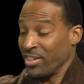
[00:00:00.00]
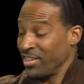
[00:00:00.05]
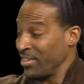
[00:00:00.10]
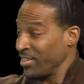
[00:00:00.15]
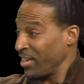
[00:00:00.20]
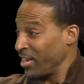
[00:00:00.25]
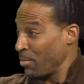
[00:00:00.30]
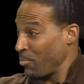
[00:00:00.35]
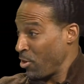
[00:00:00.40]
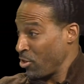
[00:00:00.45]
to
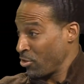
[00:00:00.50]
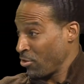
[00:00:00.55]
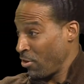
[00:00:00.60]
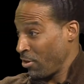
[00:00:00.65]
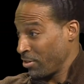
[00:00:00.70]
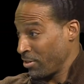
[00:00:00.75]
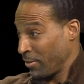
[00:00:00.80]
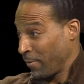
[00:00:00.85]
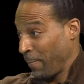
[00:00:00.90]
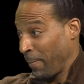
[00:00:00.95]
study martial
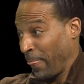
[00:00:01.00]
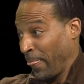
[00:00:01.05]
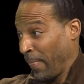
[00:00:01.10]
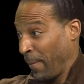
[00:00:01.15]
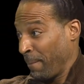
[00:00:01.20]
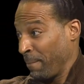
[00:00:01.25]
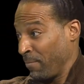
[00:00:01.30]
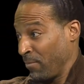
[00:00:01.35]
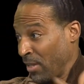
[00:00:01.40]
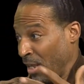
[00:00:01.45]
arts.
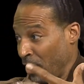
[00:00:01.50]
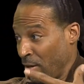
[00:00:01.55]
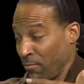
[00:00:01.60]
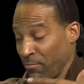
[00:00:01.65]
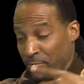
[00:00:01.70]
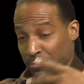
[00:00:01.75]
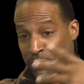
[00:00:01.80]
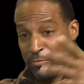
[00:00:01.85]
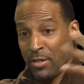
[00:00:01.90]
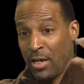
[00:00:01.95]
Now
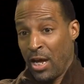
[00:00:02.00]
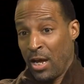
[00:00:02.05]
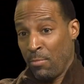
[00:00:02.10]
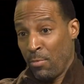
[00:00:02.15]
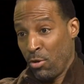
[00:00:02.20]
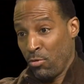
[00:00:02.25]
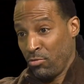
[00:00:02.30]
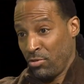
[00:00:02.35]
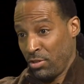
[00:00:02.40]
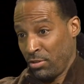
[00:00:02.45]
I'm
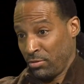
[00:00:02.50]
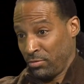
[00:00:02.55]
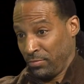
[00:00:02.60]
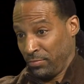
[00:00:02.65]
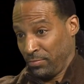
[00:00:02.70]
older.